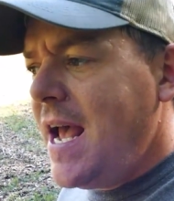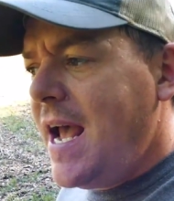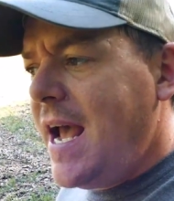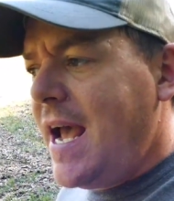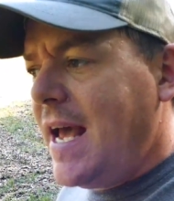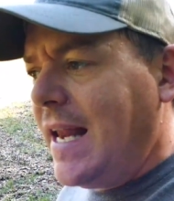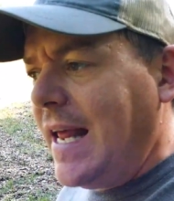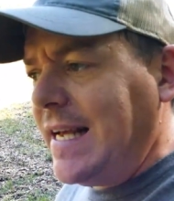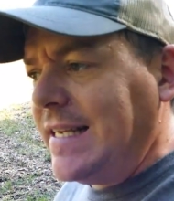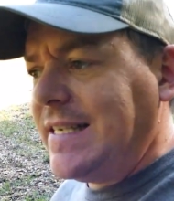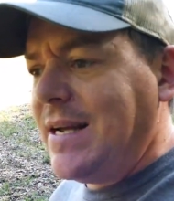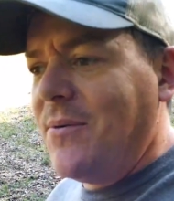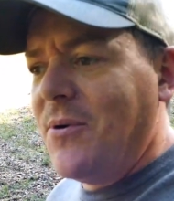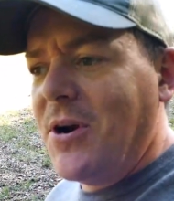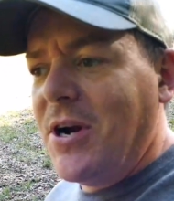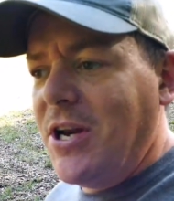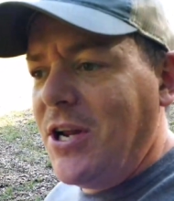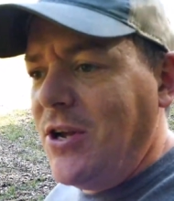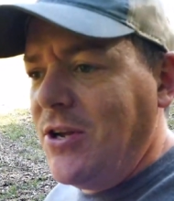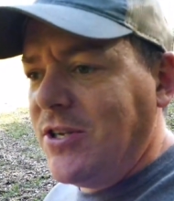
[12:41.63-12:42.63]
and like I said,
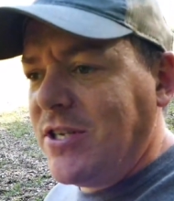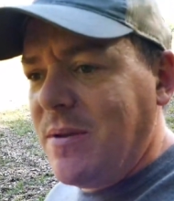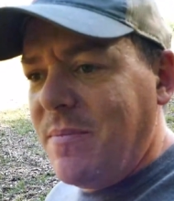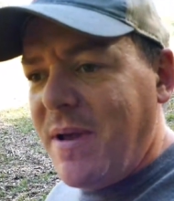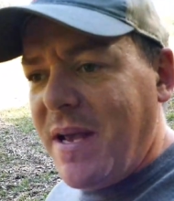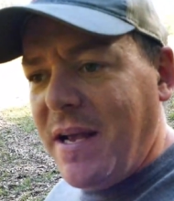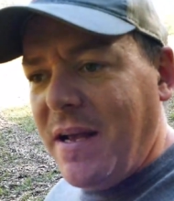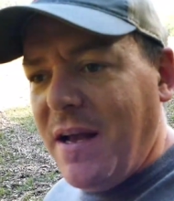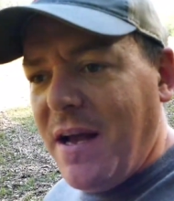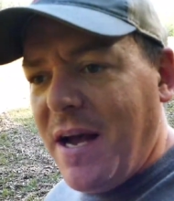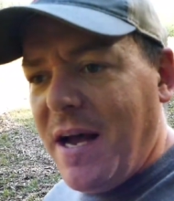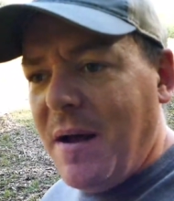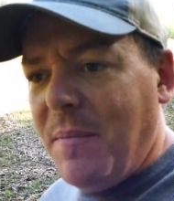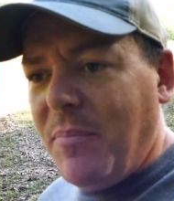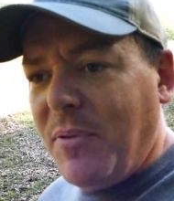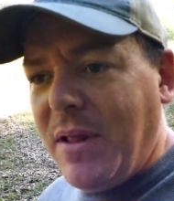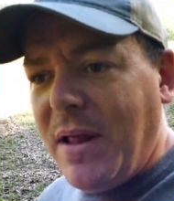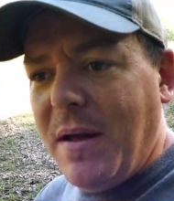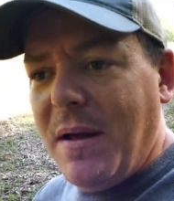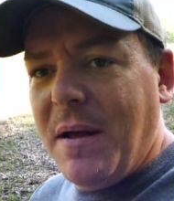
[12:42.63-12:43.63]
we're going to use the big uh,
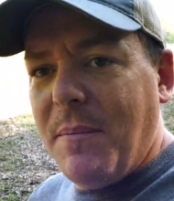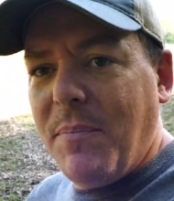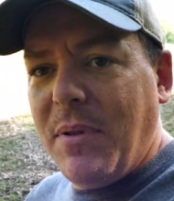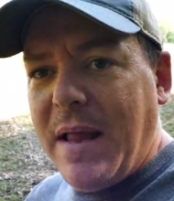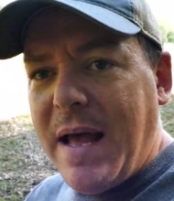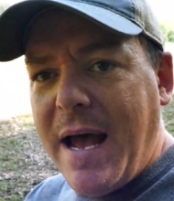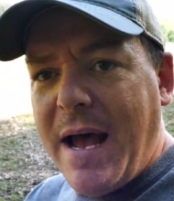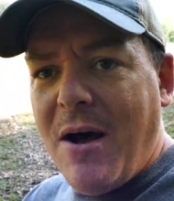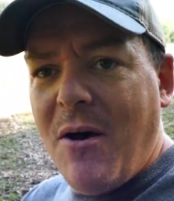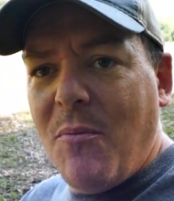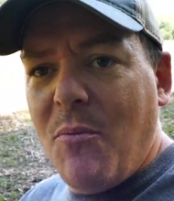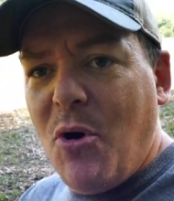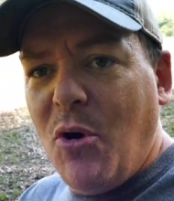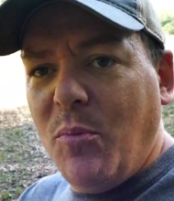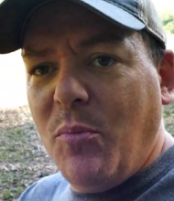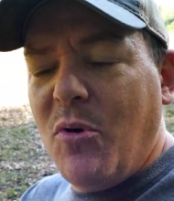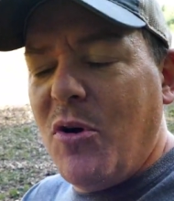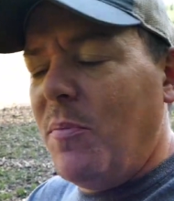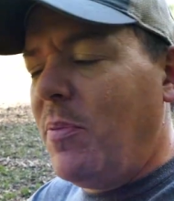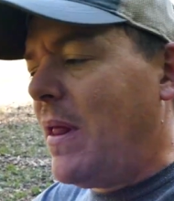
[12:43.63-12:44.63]
pl plow,
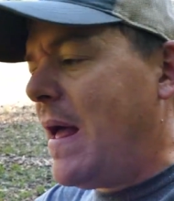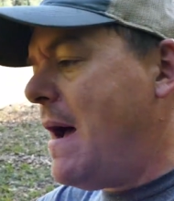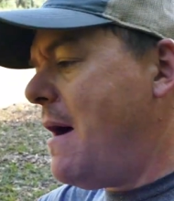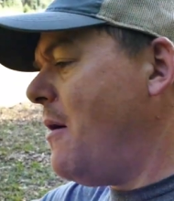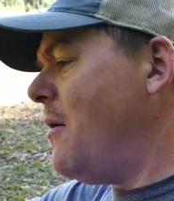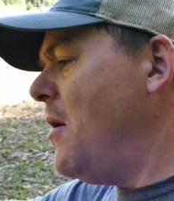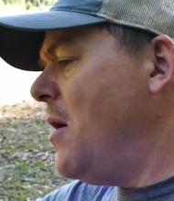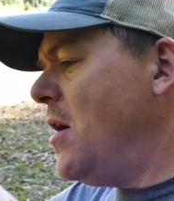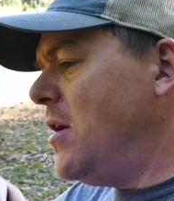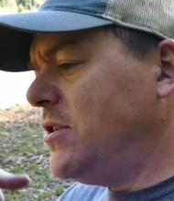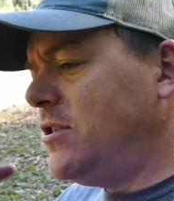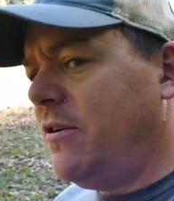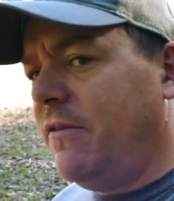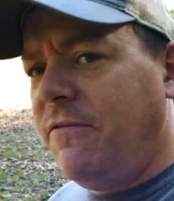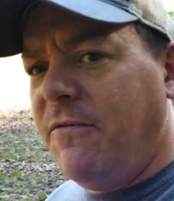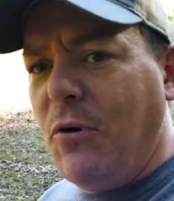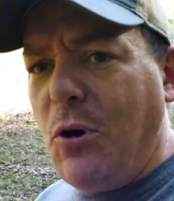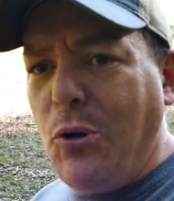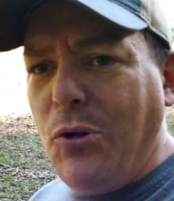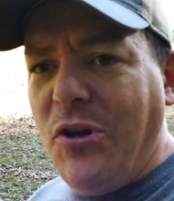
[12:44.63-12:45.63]
moldboard plow, to
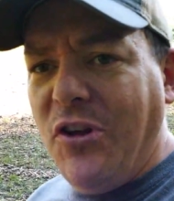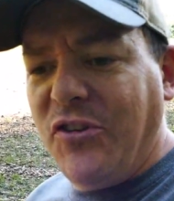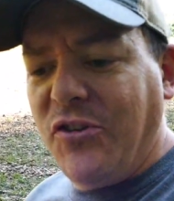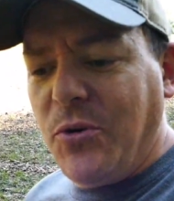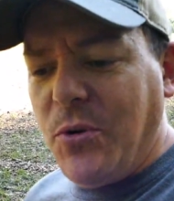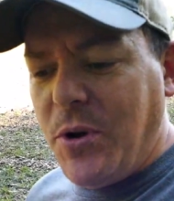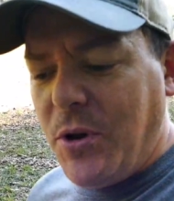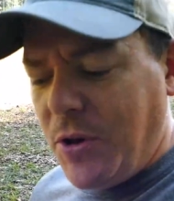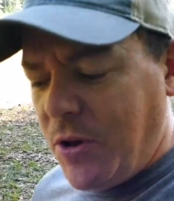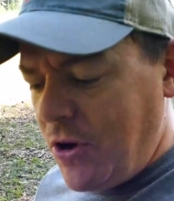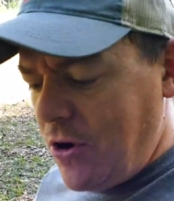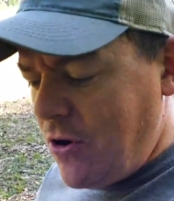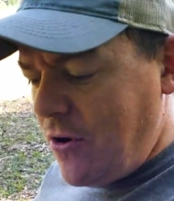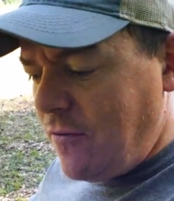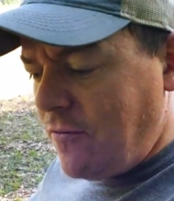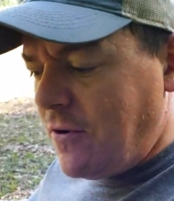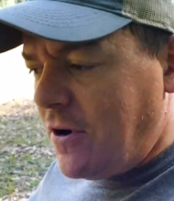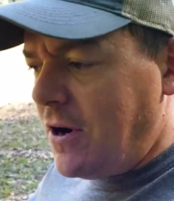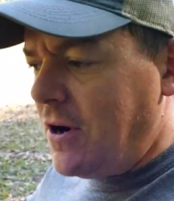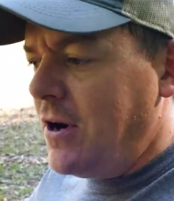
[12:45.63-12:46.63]
fold this soil
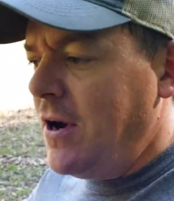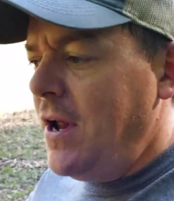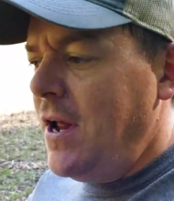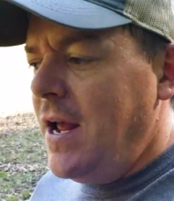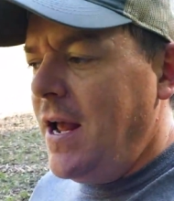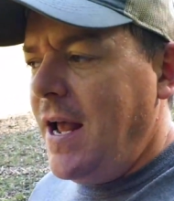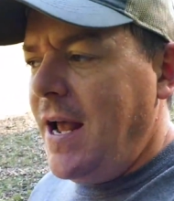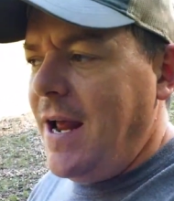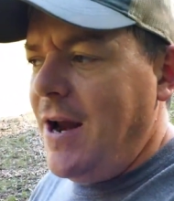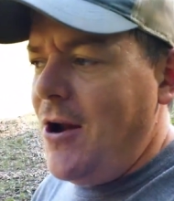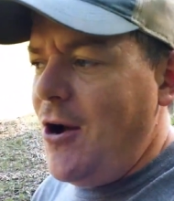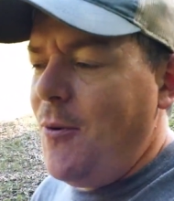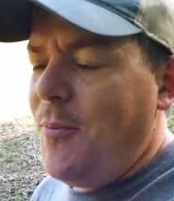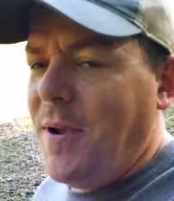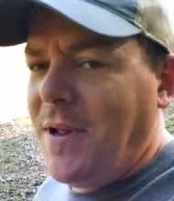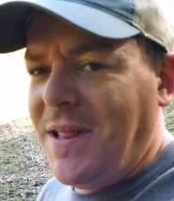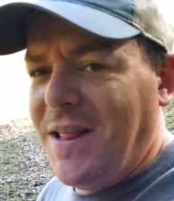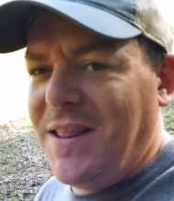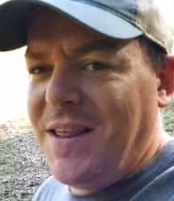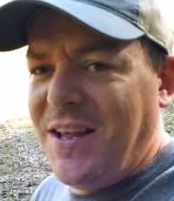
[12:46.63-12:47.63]
over, and
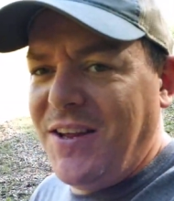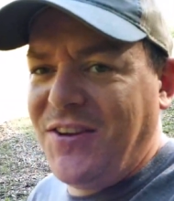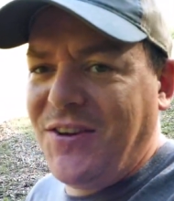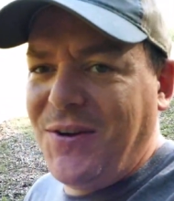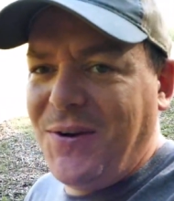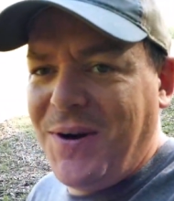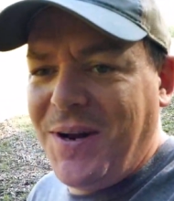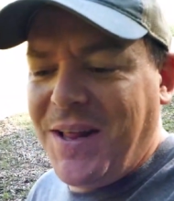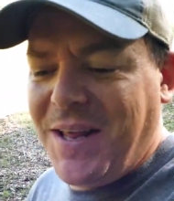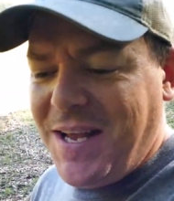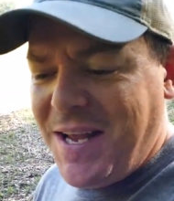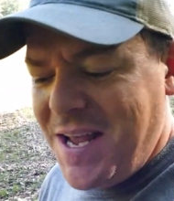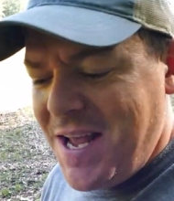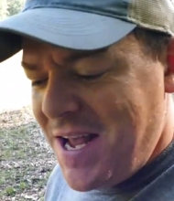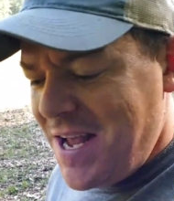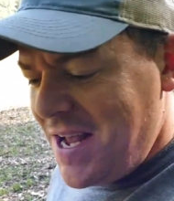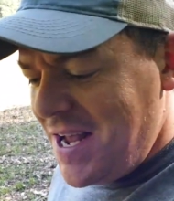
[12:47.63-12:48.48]
hoping that this really,